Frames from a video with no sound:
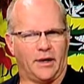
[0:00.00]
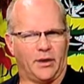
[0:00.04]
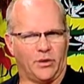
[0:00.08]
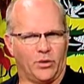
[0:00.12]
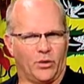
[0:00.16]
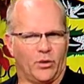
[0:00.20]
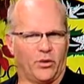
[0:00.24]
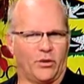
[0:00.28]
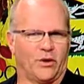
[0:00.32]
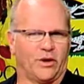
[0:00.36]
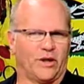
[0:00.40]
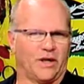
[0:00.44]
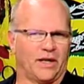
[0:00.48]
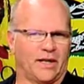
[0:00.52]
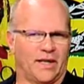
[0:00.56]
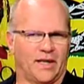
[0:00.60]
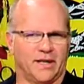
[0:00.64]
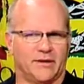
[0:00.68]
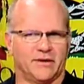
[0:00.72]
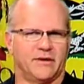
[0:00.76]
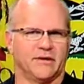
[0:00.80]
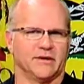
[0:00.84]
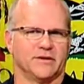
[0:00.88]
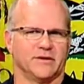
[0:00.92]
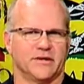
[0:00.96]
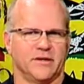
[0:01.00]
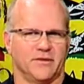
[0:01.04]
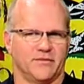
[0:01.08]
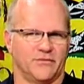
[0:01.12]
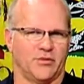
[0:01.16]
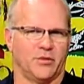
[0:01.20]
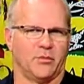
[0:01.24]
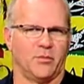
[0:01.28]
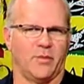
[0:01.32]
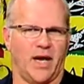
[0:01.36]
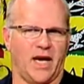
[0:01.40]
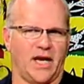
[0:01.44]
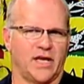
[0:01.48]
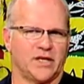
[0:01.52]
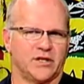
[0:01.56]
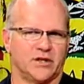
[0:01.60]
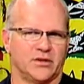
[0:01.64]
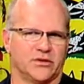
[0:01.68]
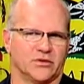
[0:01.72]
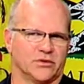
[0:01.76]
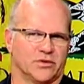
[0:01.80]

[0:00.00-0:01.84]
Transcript: in order to get this information,